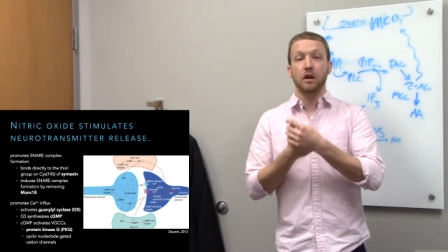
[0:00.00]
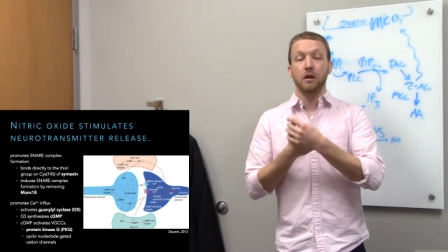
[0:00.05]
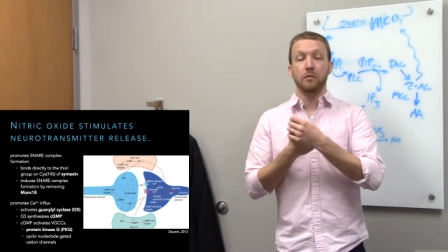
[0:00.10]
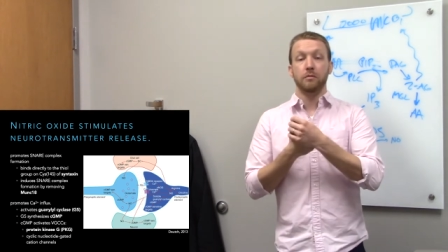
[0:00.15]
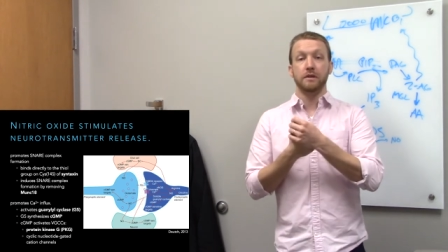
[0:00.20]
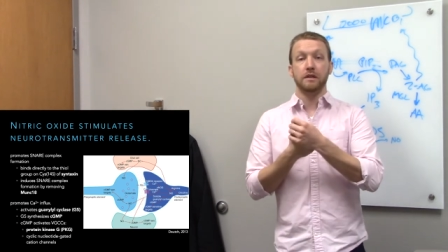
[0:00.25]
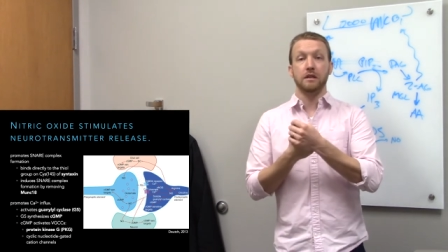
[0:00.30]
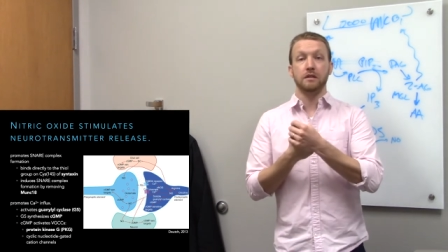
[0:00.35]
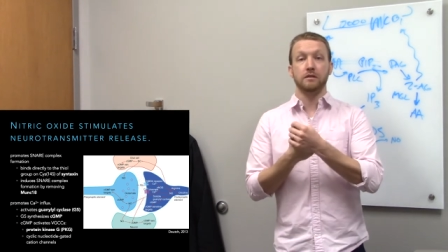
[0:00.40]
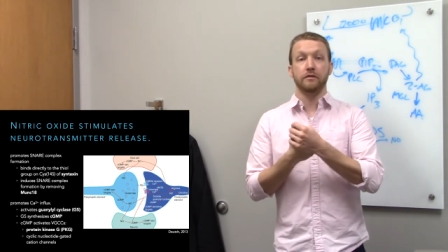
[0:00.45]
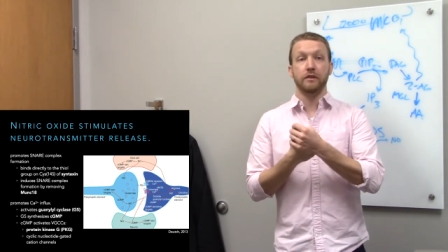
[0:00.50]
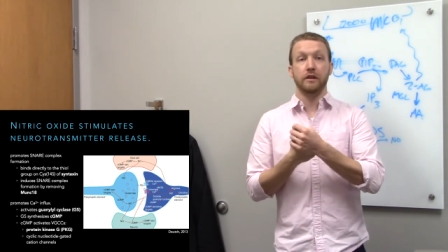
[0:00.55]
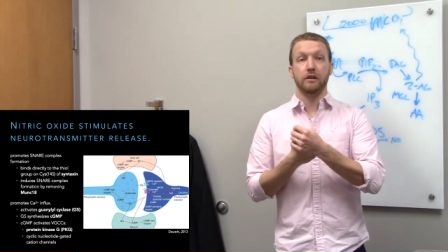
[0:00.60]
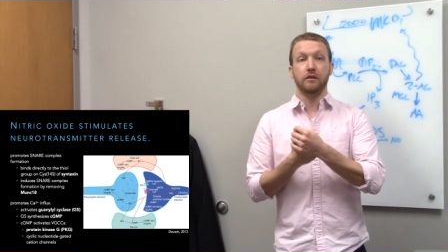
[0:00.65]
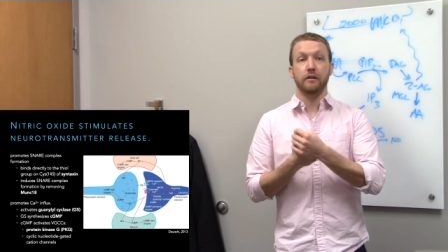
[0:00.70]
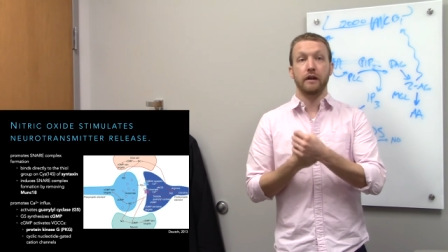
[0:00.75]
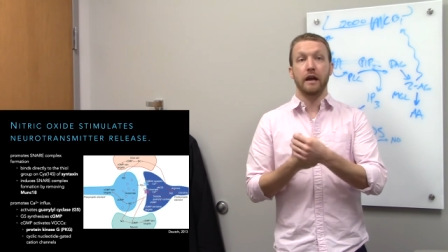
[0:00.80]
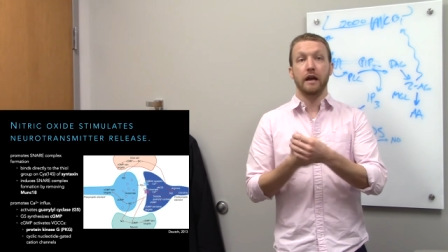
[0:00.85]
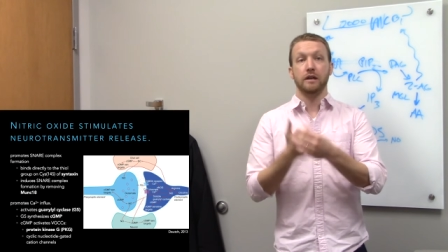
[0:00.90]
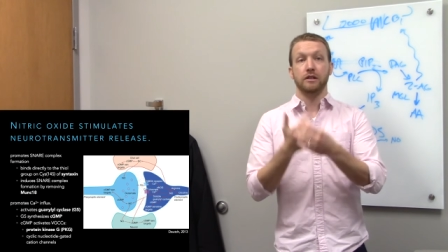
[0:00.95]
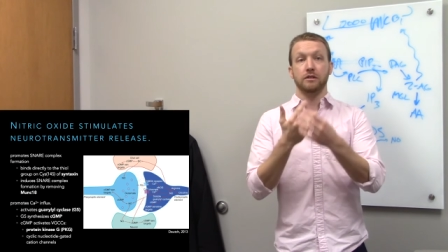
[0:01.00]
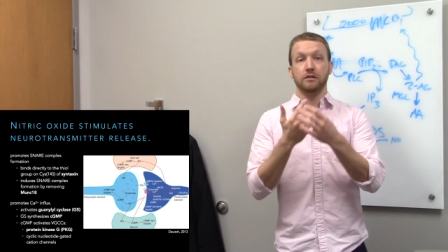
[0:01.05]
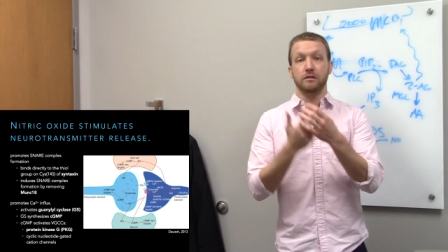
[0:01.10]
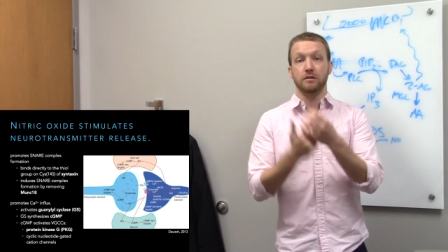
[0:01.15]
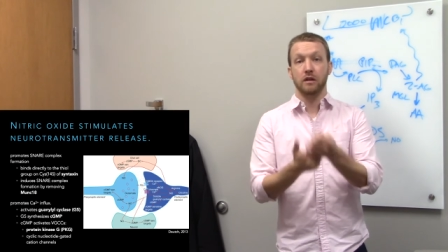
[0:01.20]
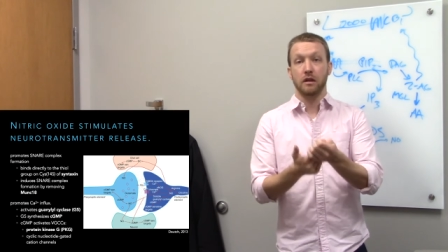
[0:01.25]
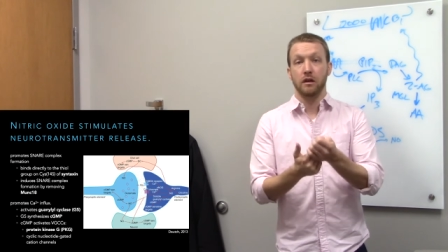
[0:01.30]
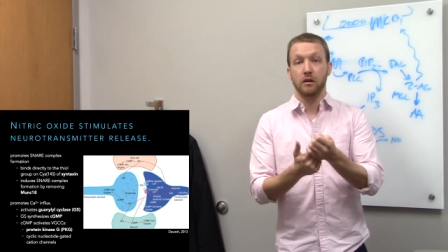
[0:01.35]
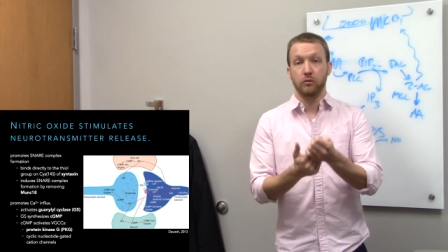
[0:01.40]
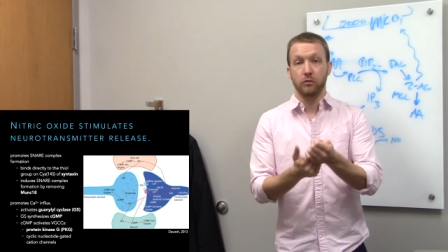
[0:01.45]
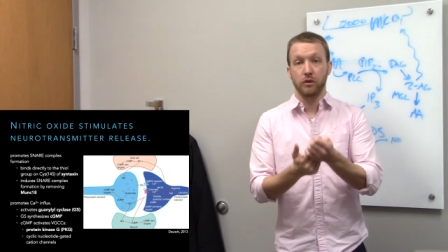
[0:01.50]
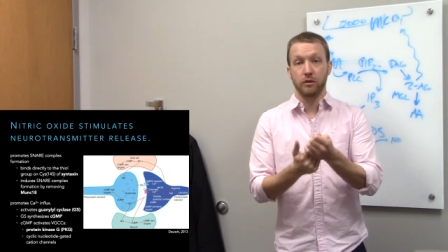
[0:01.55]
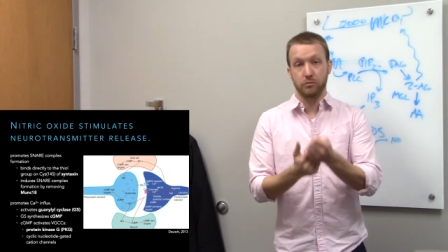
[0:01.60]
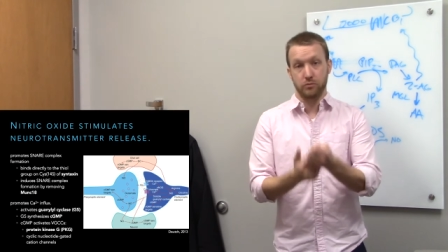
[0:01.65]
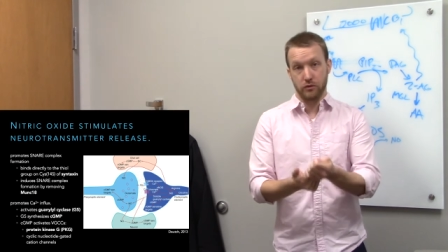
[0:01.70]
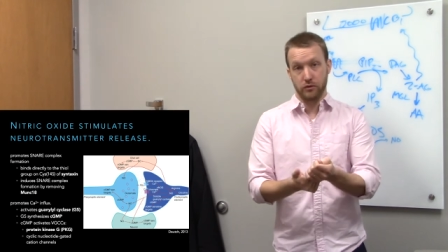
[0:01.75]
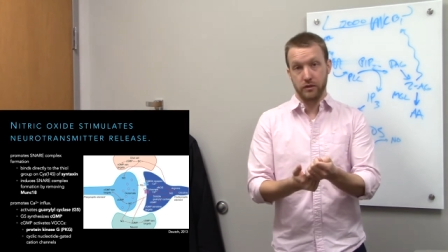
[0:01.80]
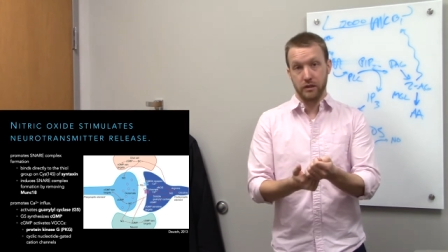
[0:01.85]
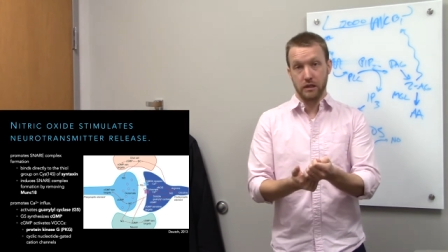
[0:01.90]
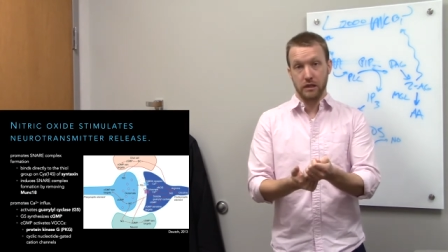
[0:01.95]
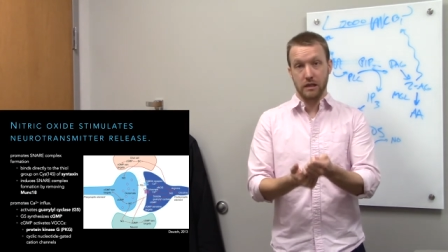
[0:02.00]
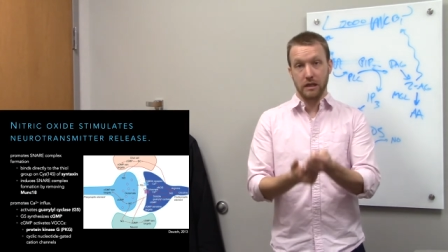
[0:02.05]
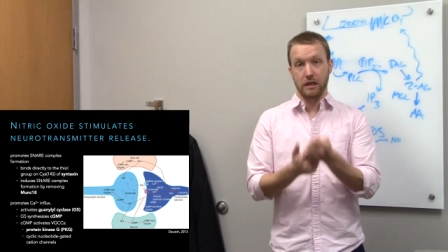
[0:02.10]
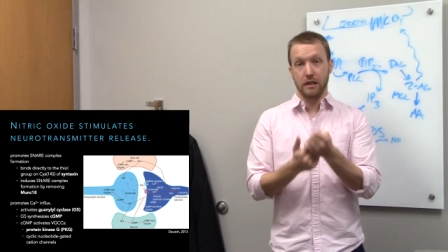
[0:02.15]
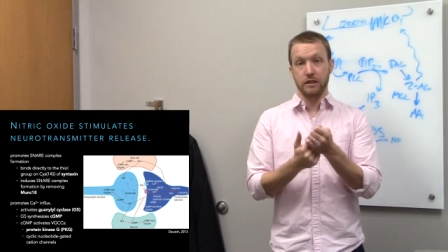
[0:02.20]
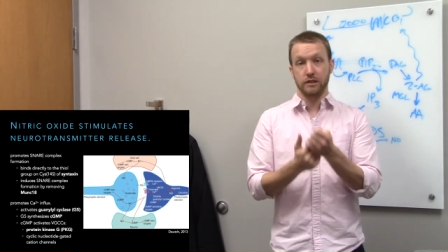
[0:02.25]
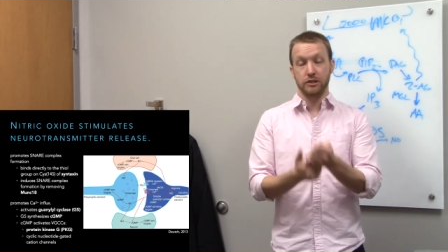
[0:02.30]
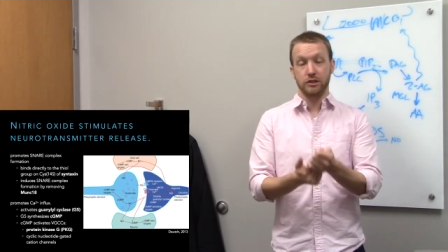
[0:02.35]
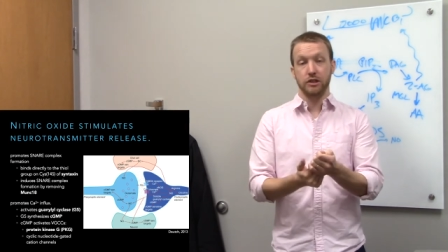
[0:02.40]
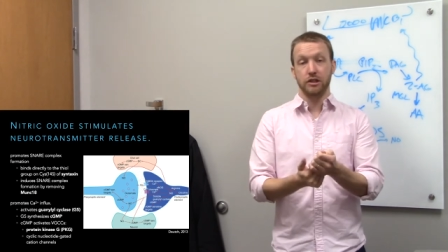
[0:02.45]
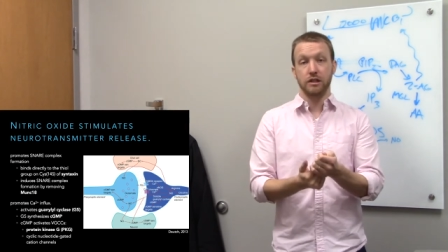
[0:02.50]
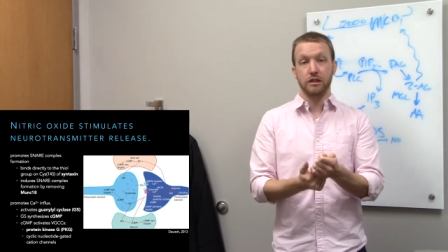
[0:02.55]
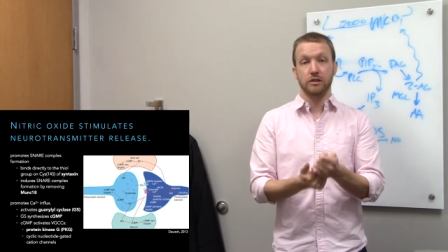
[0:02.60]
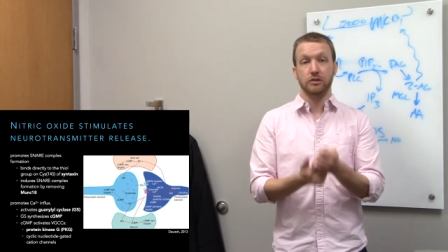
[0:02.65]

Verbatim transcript: because of interactions with protein kinase G.